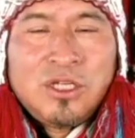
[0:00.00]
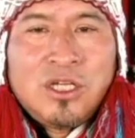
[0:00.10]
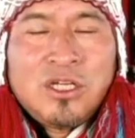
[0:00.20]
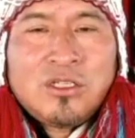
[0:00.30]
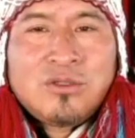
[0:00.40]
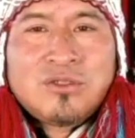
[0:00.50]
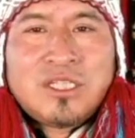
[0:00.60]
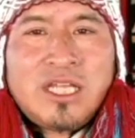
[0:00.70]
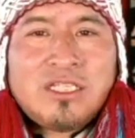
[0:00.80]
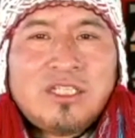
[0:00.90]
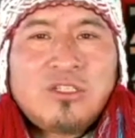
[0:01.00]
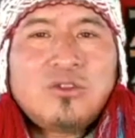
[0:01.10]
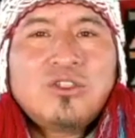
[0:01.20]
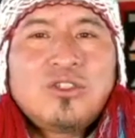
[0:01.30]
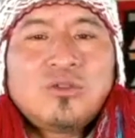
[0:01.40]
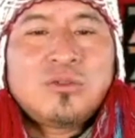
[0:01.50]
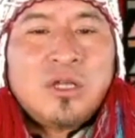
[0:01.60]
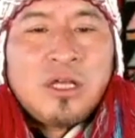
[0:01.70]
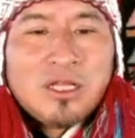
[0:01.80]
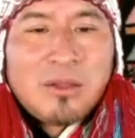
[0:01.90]
to send to you
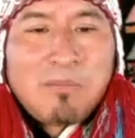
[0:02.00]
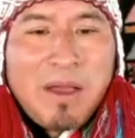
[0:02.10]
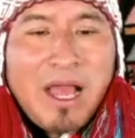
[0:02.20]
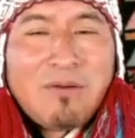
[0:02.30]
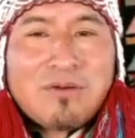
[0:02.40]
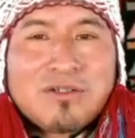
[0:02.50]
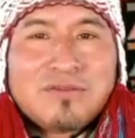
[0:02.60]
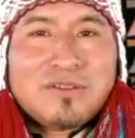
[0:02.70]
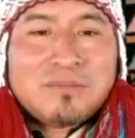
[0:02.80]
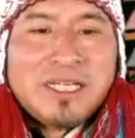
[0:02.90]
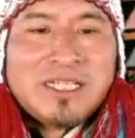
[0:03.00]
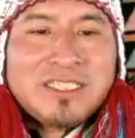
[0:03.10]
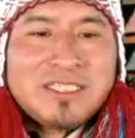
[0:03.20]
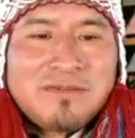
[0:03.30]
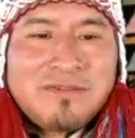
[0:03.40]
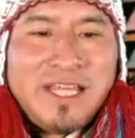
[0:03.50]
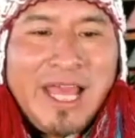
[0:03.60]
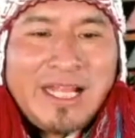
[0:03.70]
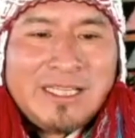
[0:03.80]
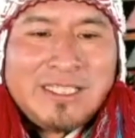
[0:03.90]
the powerful medicine of the
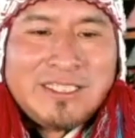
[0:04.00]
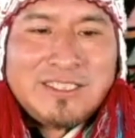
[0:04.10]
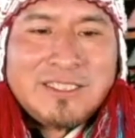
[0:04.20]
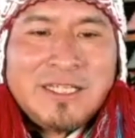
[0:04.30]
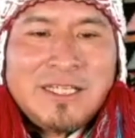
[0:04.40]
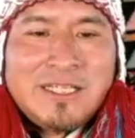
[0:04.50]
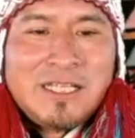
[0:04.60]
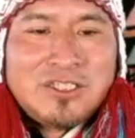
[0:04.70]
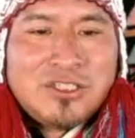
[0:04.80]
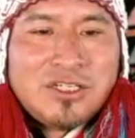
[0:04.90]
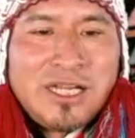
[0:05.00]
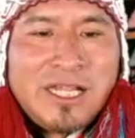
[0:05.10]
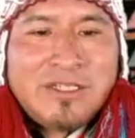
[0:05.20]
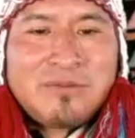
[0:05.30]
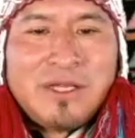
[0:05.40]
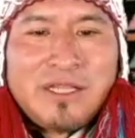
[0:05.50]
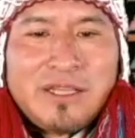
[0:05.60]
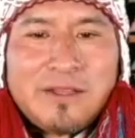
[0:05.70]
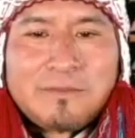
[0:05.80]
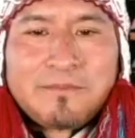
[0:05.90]
Andes that you connect with
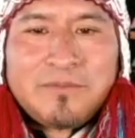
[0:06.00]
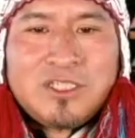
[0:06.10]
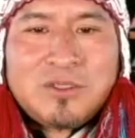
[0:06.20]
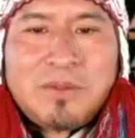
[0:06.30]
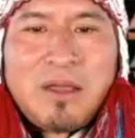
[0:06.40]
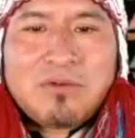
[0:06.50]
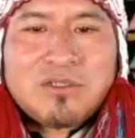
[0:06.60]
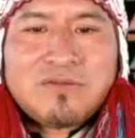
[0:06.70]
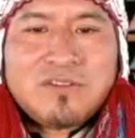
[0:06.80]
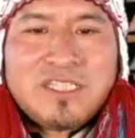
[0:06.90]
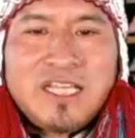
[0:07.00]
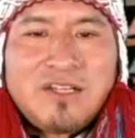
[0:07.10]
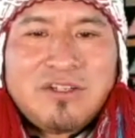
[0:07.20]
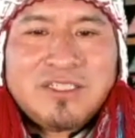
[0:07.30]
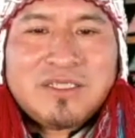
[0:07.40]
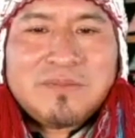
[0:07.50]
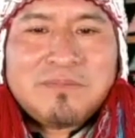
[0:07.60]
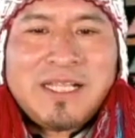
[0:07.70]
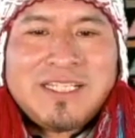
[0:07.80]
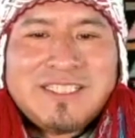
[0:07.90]
this powerful sacred medicine.